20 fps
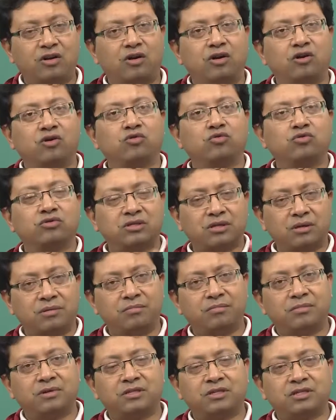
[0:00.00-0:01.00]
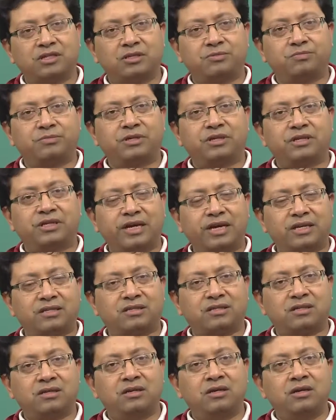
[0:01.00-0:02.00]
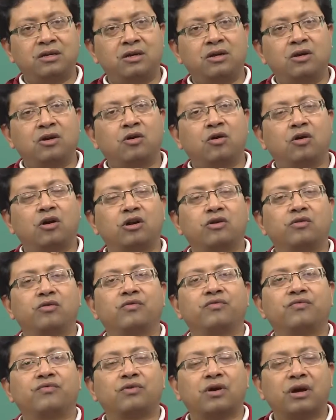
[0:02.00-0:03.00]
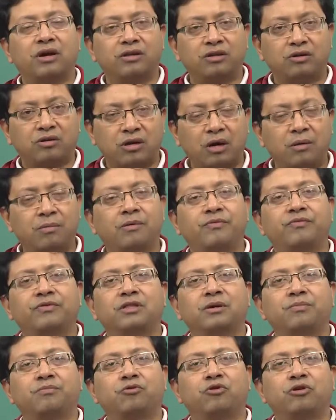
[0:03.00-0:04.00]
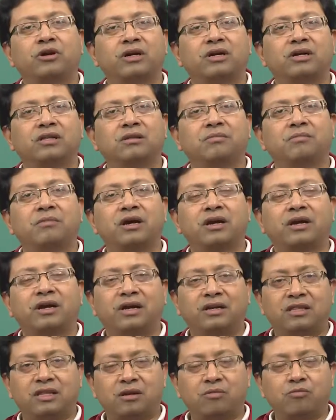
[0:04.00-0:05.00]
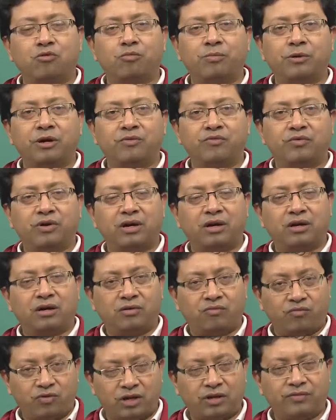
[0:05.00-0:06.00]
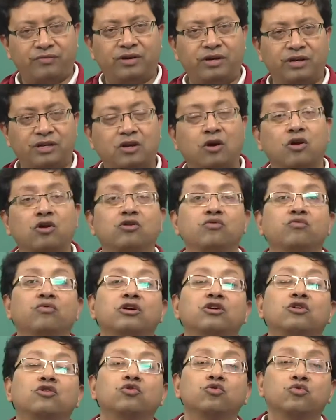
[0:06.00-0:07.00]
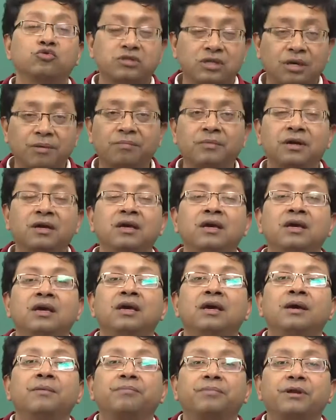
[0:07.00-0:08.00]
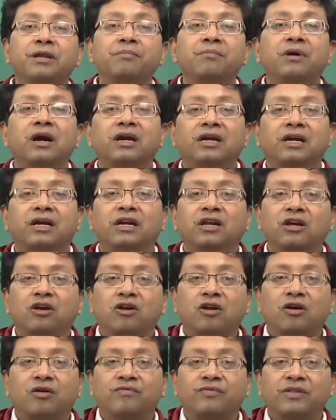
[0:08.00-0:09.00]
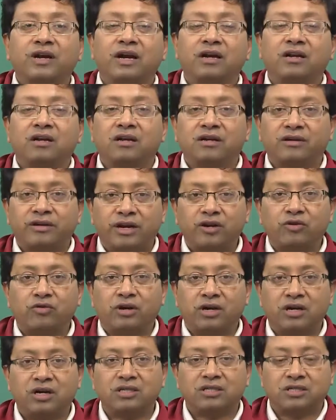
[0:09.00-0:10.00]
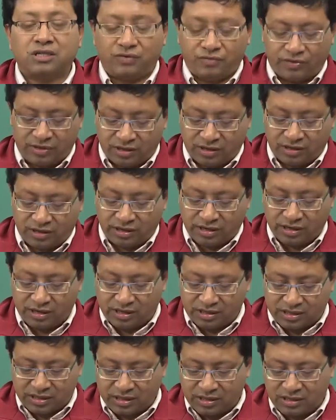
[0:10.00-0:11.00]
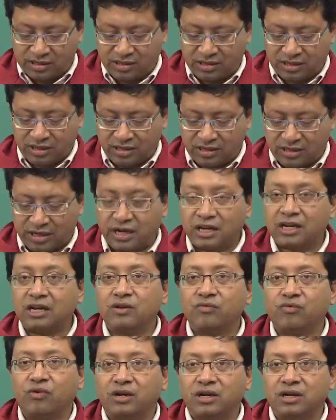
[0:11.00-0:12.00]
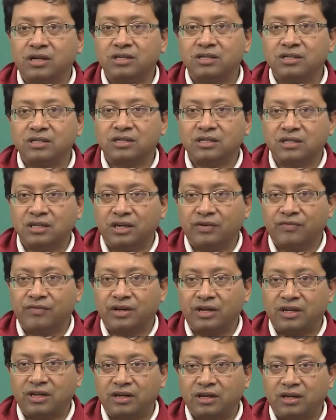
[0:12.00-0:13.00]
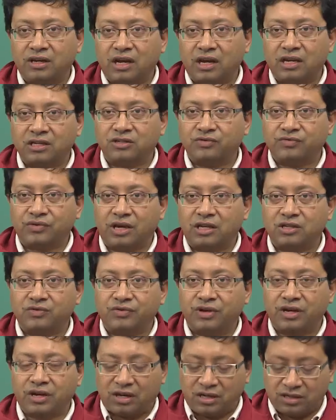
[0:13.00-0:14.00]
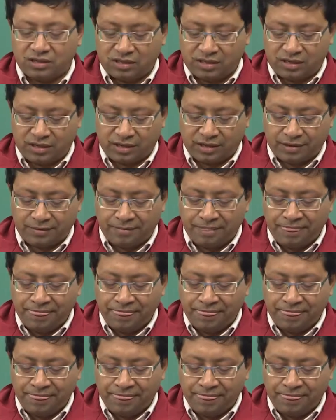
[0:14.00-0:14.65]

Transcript: or do some seismic test, or you will come up with a product in the market, that moped one, whatever it is, or you want to do some pre-marketing of that, try to understand whether it really sells, is exactly what is given here as we are considering.